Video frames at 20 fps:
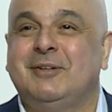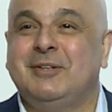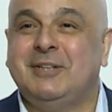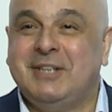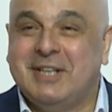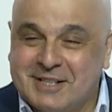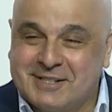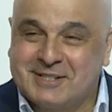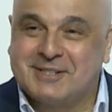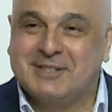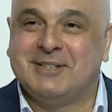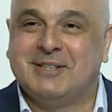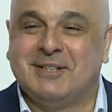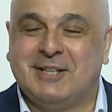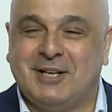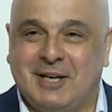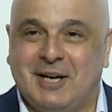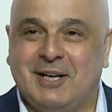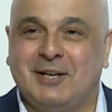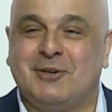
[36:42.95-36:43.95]
can yes,
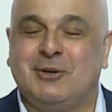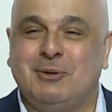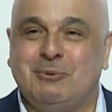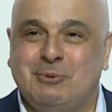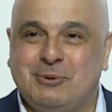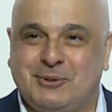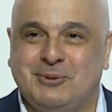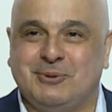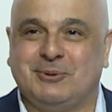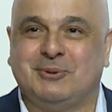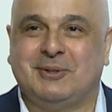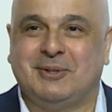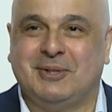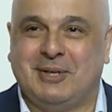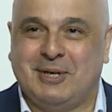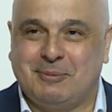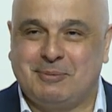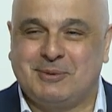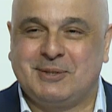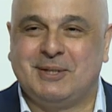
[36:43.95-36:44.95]
I agree with you.
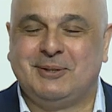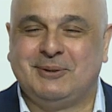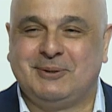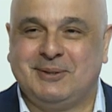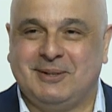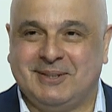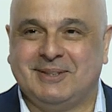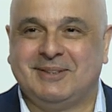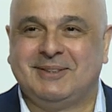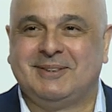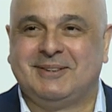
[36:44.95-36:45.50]
Absolutely.